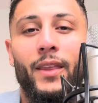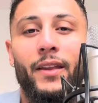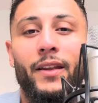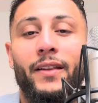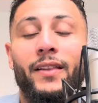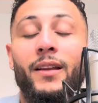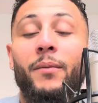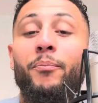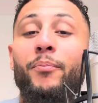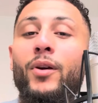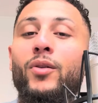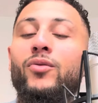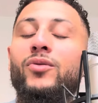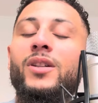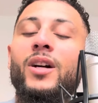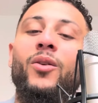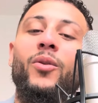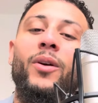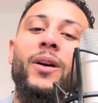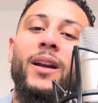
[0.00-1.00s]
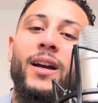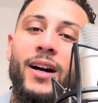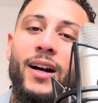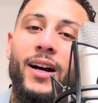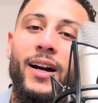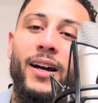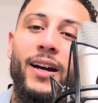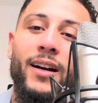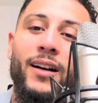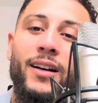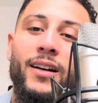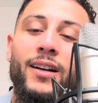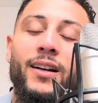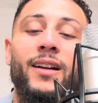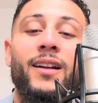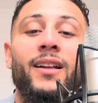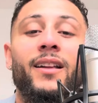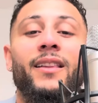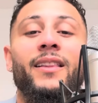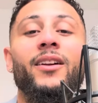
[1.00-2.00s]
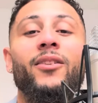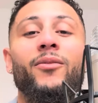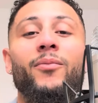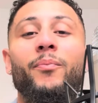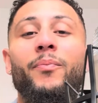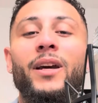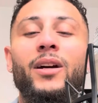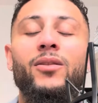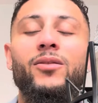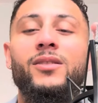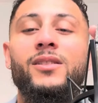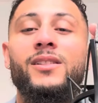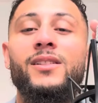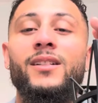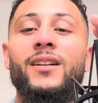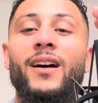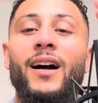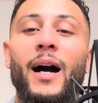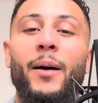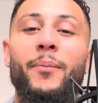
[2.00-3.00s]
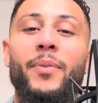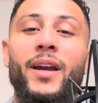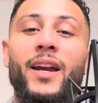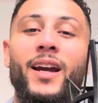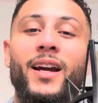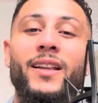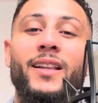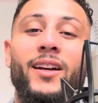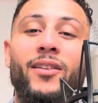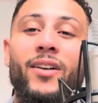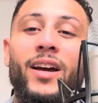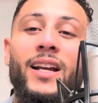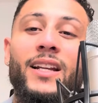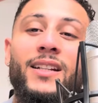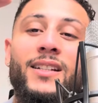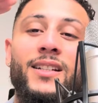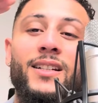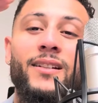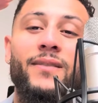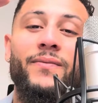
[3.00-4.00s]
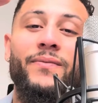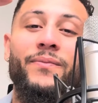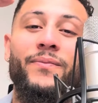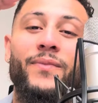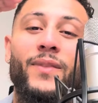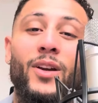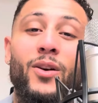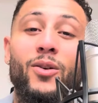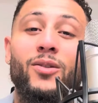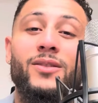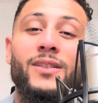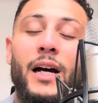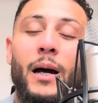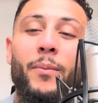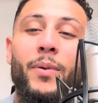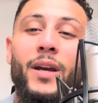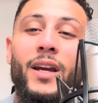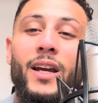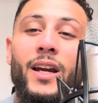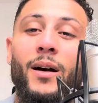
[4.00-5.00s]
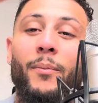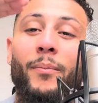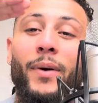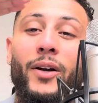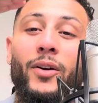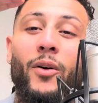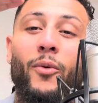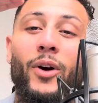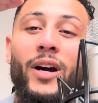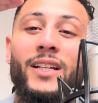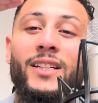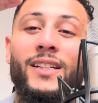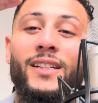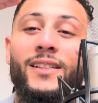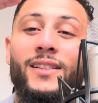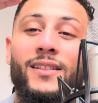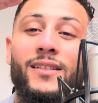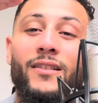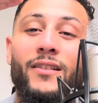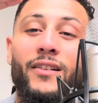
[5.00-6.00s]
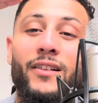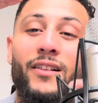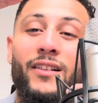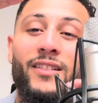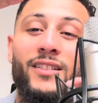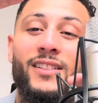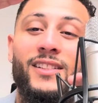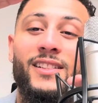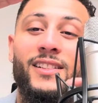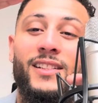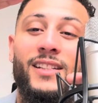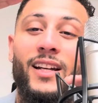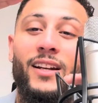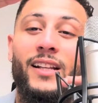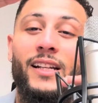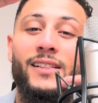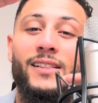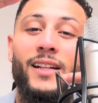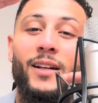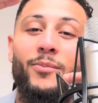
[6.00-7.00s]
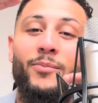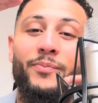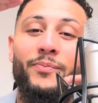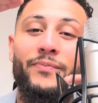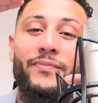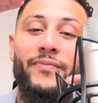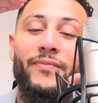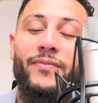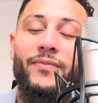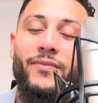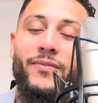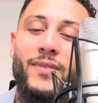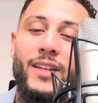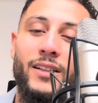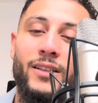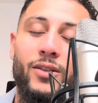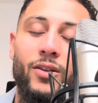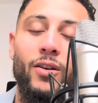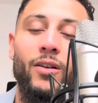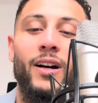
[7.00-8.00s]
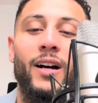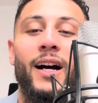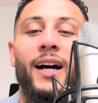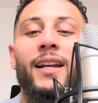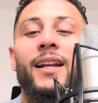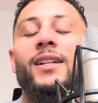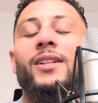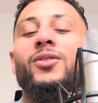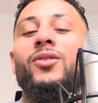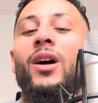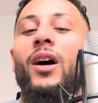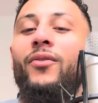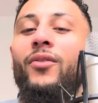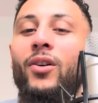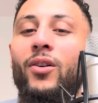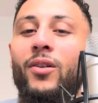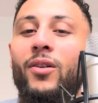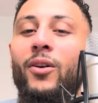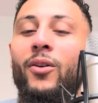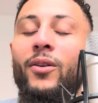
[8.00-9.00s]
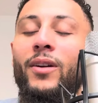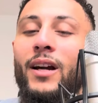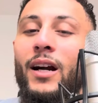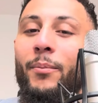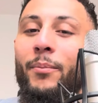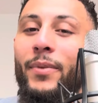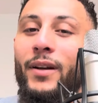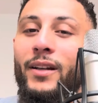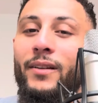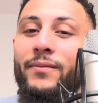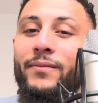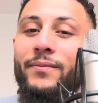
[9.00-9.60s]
The bills are going higher. The bills up here, the rent goes up here, but your wages stay the same. So unless you have your own company,